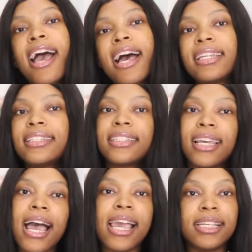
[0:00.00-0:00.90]

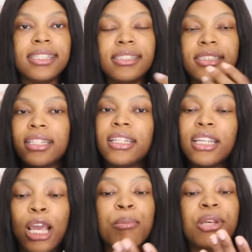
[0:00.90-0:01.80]
and guys,
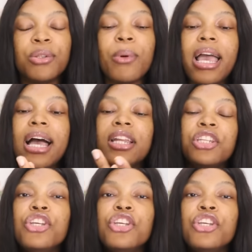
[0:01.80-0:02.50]
um, Kiddwaya,